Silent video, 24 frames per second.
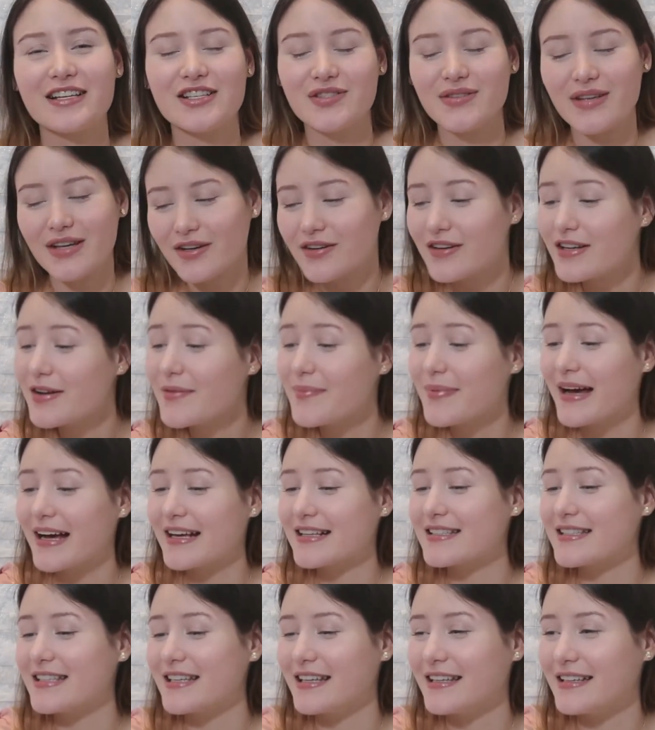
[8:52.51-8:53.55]
So I go to the
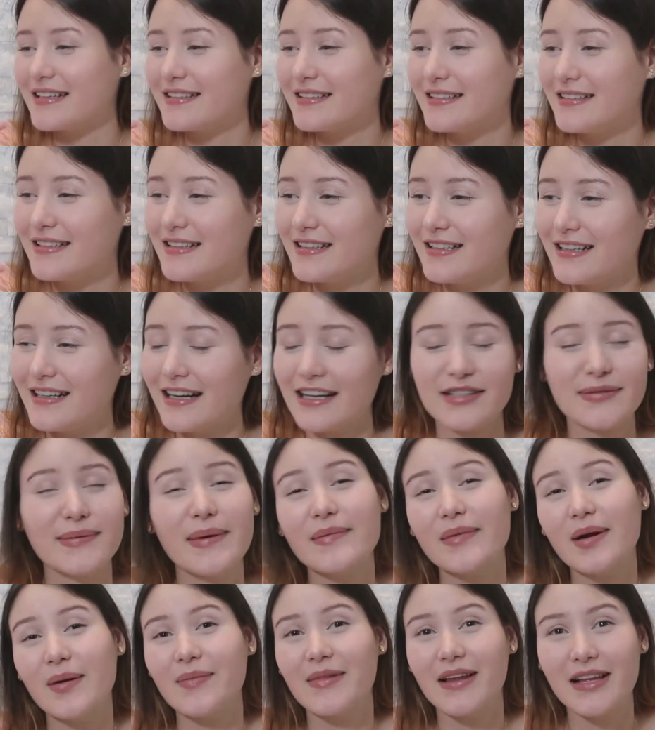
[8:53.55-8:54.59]
back seat to
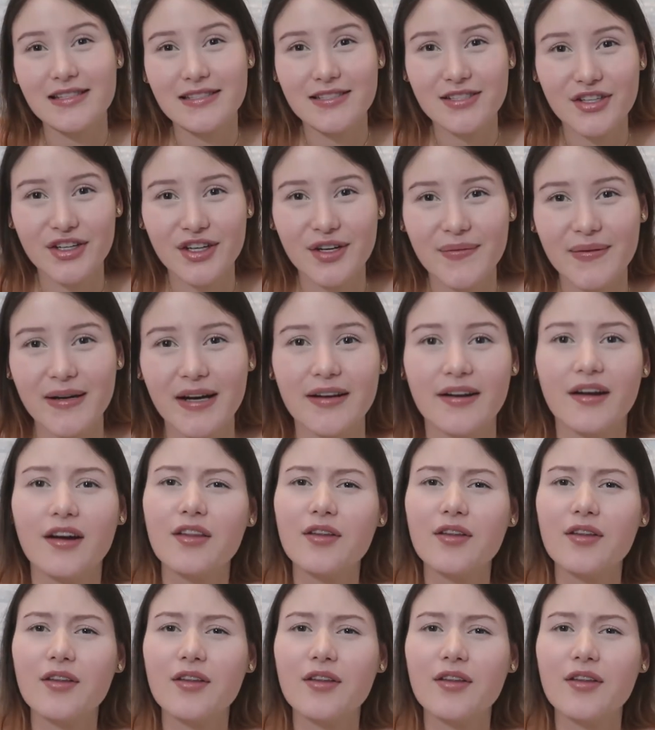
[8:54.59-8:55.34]
my mom not to turn around.